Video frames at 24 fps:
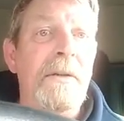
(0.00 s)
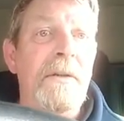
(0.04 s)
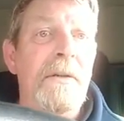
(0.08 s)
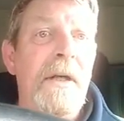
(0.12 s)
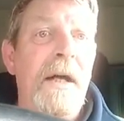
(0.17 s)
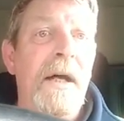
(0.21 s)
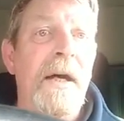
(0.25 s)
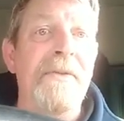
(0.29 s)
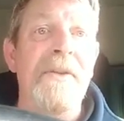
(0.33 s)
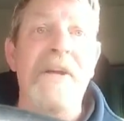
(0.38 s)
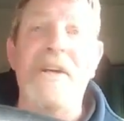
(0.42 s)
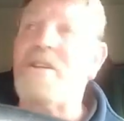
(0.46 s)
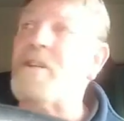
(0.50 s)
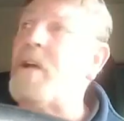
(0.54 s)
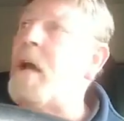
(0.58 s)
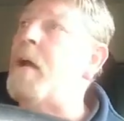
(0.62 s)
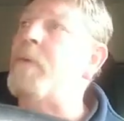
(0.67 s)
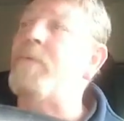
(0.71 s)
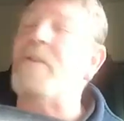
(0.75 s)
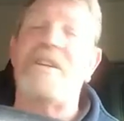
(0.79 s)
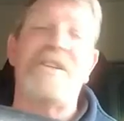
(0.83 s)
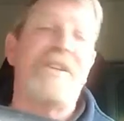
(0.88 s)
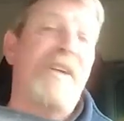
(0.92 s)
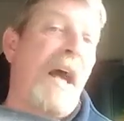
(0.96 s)
And the
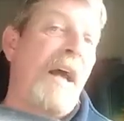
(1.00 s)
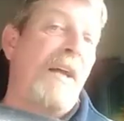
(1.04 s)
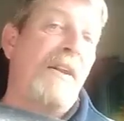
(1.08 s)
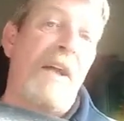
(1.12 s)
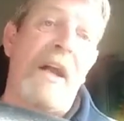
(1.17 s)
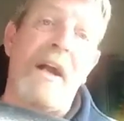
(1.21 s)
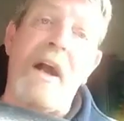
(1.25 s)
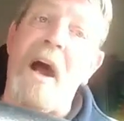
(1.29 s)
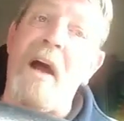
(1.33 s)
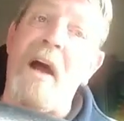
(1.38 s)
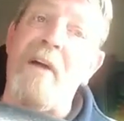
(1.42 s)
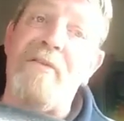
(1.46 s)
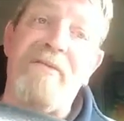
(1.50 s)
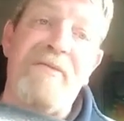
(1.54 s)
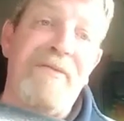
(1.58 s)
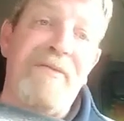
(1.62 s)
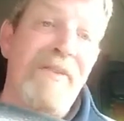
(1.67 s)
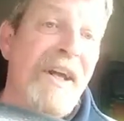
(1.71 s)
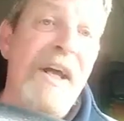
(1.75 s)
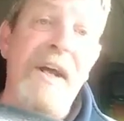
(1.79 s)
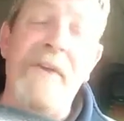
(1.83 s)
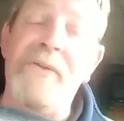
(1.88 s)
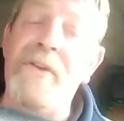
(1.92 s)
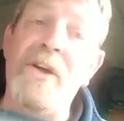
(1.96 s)
service sector are
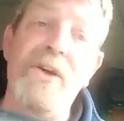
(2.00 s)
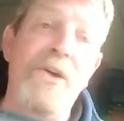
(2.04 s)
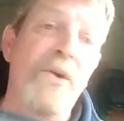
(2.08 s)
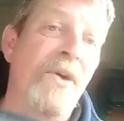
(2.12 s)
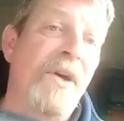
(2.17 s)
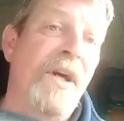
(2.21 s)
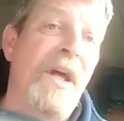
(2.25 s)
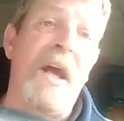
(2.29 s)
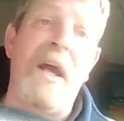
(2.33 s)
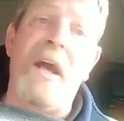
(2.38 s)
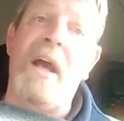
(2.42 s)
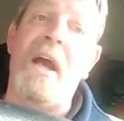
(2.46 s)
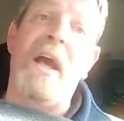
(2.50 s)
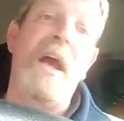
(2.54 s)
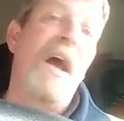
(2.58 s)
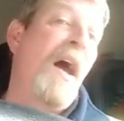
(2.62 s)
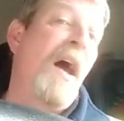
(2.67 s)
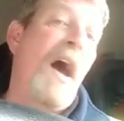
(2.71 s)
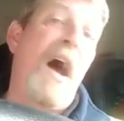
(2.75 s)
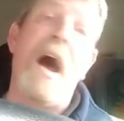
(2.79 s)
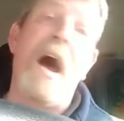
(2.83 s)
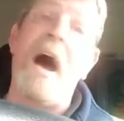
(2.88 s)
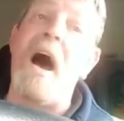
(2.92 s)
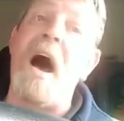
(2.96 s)
fleeing the UK
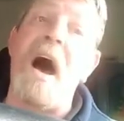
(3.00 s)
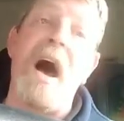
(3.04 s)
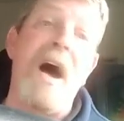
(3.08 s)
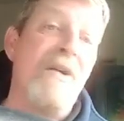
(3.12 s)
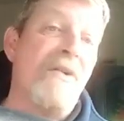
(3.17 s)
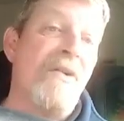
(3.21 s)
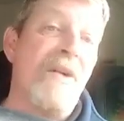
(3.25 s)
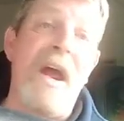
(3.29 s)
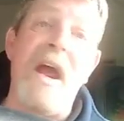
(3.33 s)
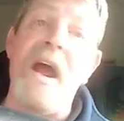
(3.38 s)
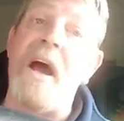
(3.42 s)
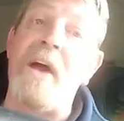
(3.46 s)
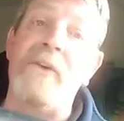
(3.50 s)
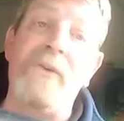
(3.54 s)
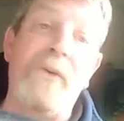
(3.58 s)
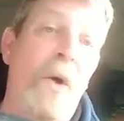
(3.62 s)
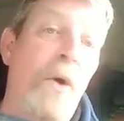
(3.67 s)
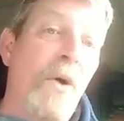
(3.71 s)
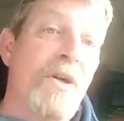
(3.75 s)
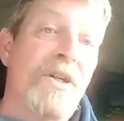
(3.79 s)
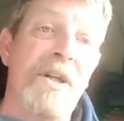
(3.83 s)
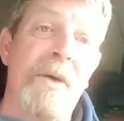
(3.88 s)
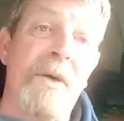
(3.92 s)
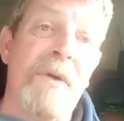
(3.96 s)
at a rate of
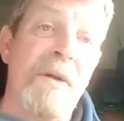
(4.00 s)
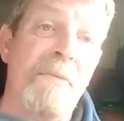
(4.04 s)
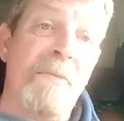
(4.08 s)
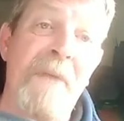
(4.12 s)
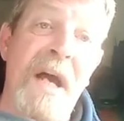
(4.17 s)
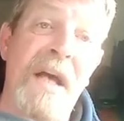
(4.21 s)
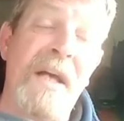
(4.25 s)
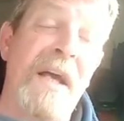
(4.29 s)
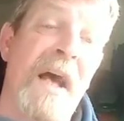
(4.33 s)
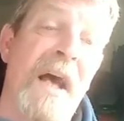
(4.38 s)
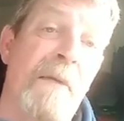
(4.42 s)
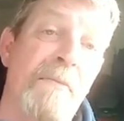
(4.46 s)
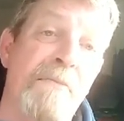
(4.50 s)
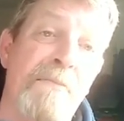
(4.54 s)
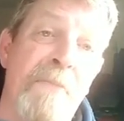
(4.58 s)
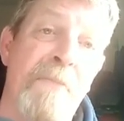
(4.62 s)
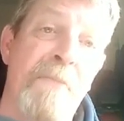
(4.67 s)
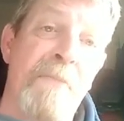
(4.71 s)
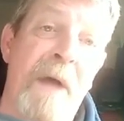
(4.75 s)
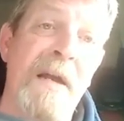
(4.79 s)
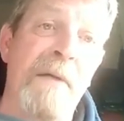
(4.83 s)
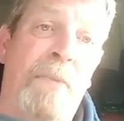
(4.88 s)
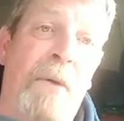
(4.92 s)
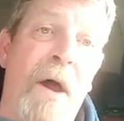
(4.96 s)
knots that would make your
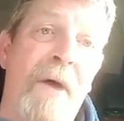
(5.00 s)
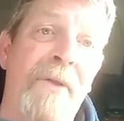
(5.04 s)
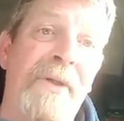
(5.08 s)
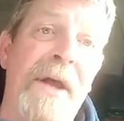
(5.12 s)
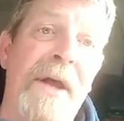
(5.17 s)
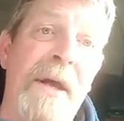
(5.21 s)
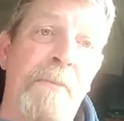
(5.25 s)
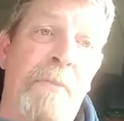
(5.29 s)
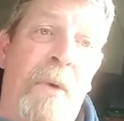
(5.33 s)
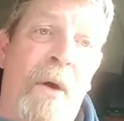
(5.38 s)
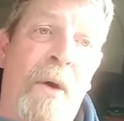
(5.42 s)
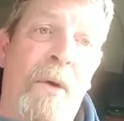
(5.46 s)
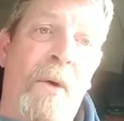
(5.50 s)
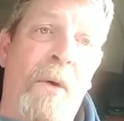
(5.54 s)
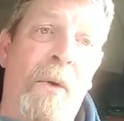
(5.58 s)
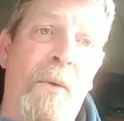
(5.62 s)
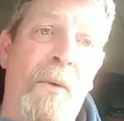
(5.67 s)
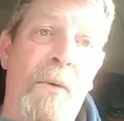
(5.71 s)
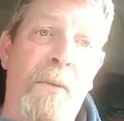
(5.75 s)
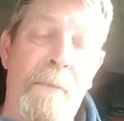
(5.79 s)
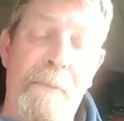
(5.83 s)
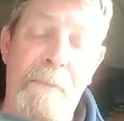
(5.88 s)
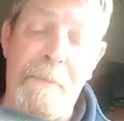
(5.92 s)
mind bloody boggle.